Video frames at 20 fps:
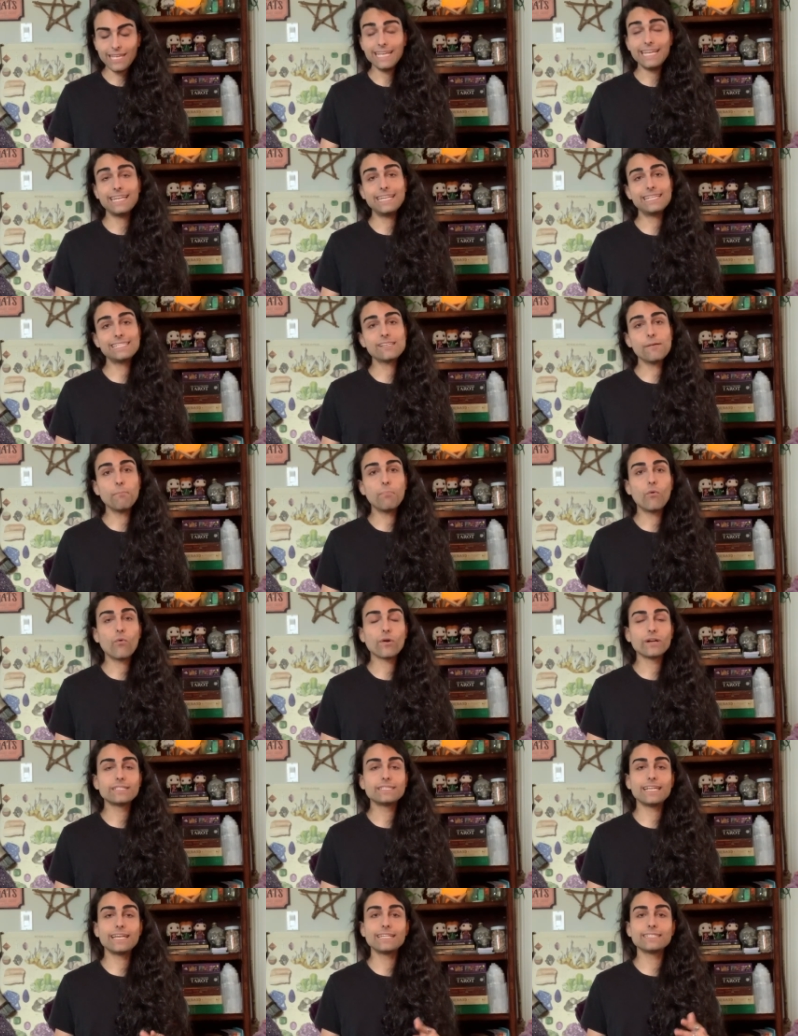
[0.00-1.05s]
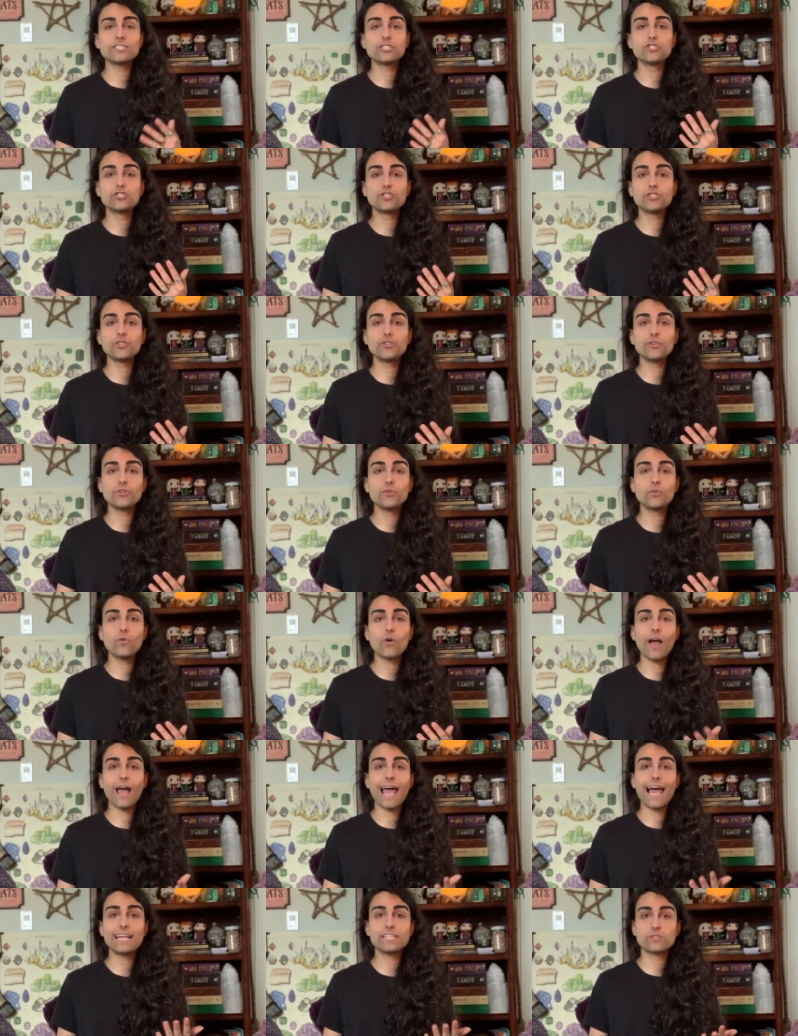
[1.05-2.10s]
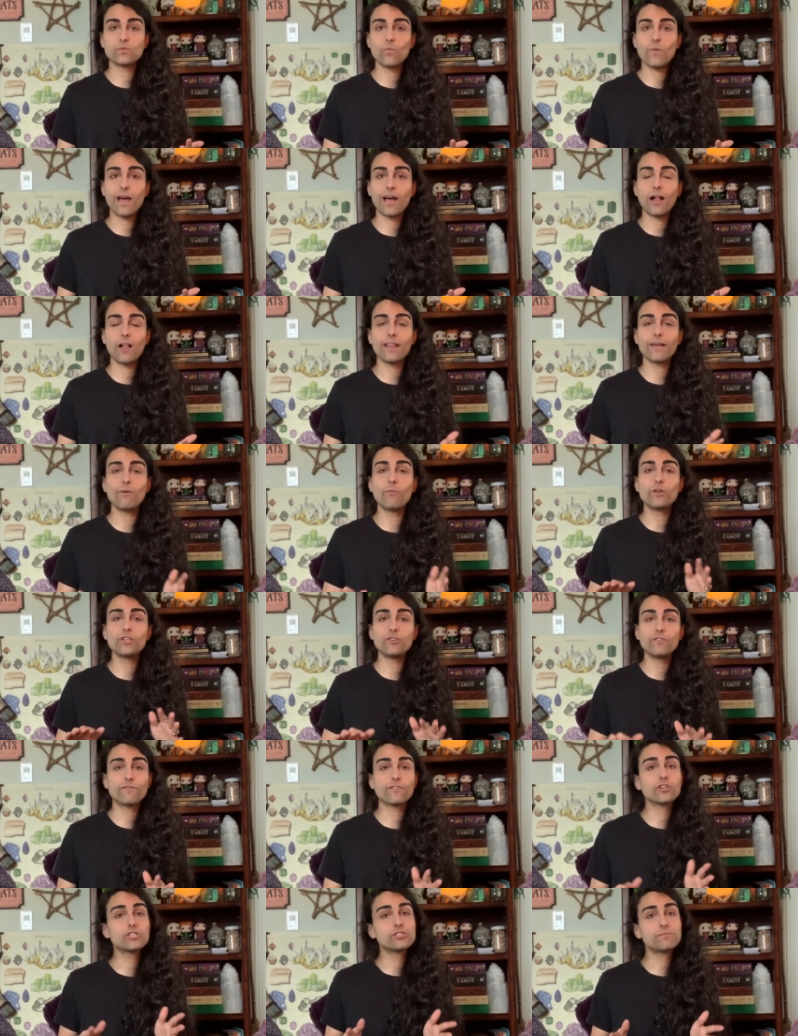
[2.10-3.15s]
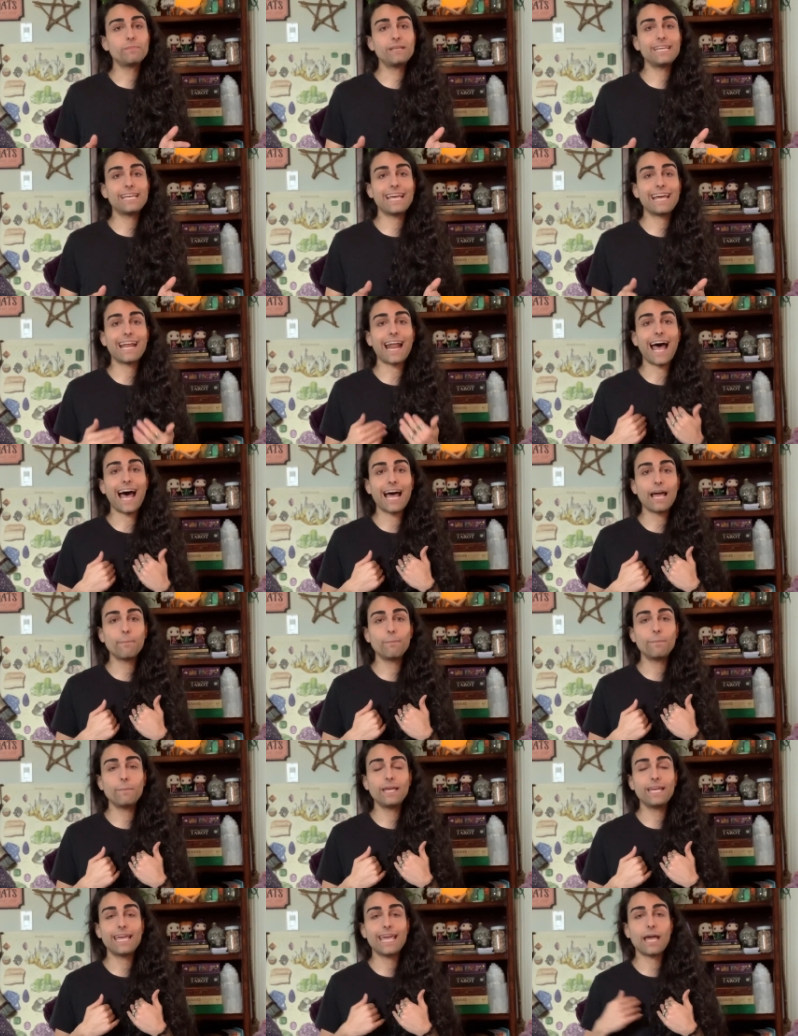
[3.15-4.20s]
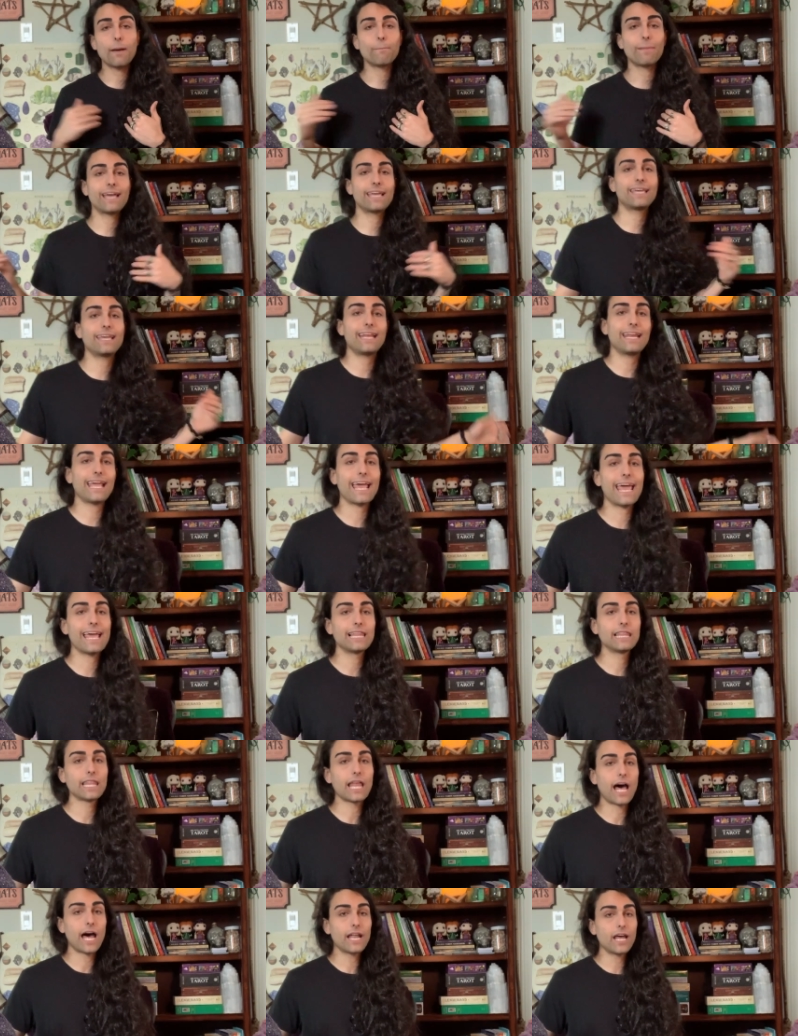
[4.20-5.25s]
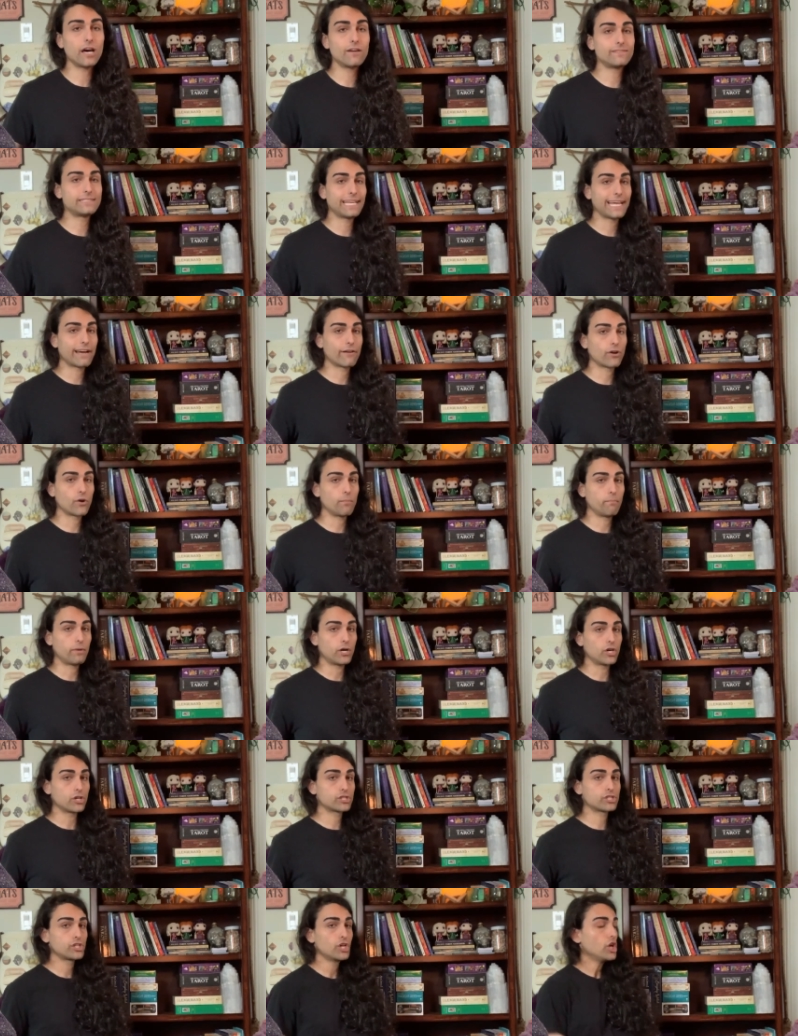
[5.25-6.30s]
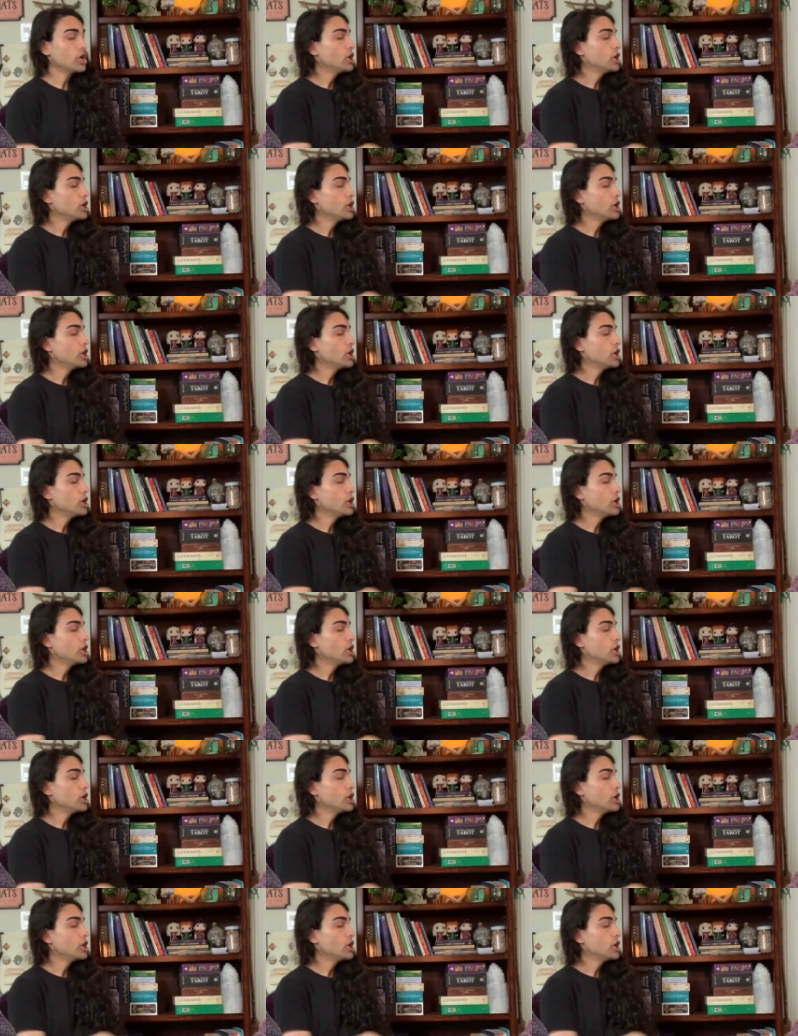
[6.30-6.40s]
it is important to, as well, when you first begin, I began by getting a lot of tarot books.